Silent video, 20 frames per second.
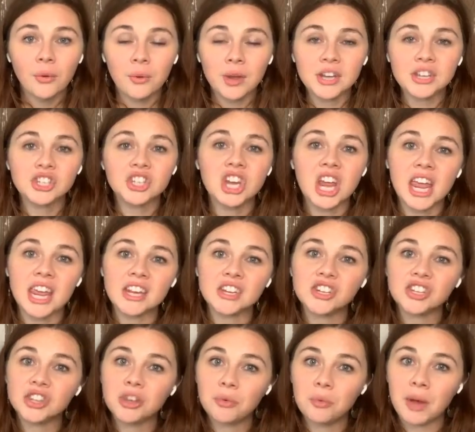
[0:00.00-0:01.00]
we
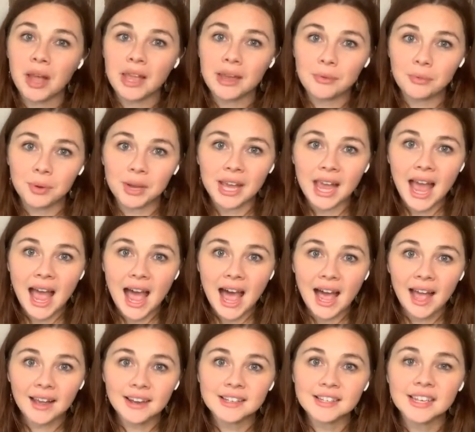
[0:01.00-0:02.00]
change the way we
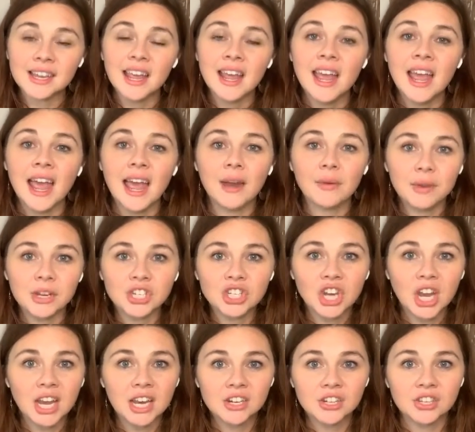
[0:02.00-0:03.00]
act, and we
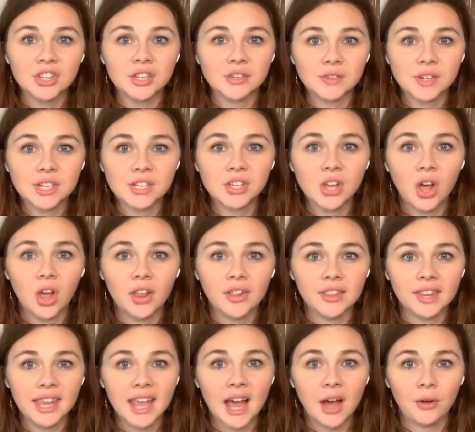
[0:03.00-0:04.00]
change the result
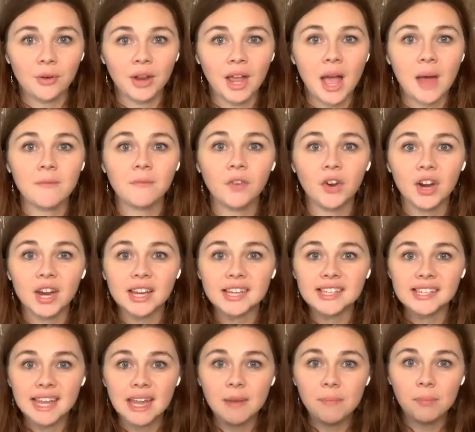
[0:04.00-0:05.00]
and the outcome. For
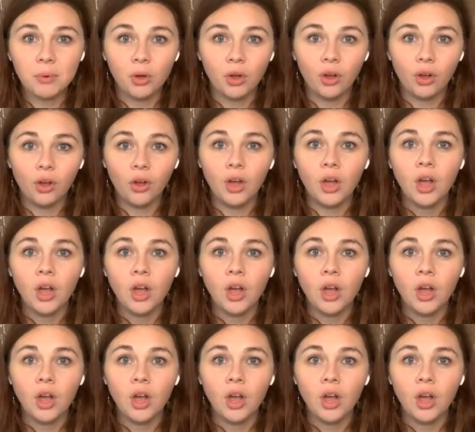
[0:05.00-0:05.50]
example,